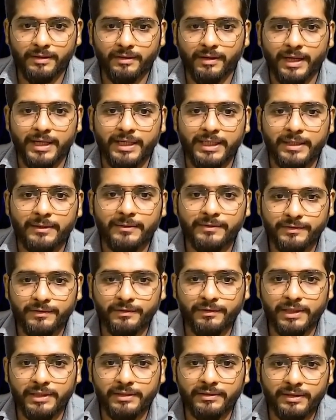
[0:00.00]
writing
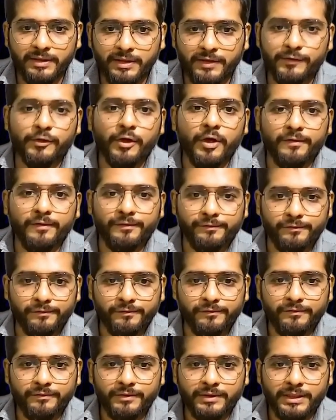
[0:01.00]
screen is off.
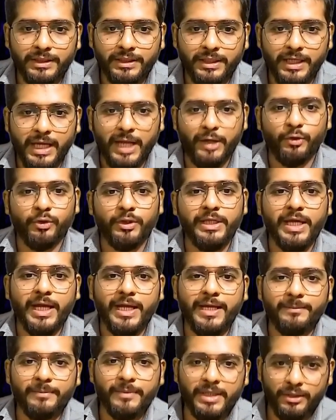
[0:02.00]
And only
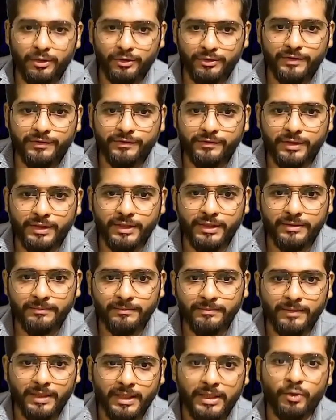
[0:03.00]
I am there on the screen.
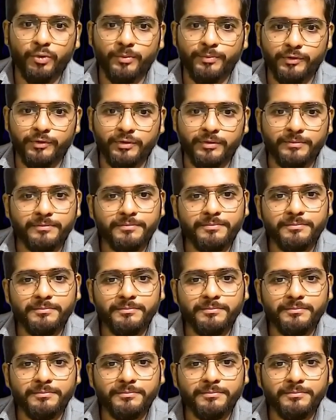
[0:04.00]
I hope so.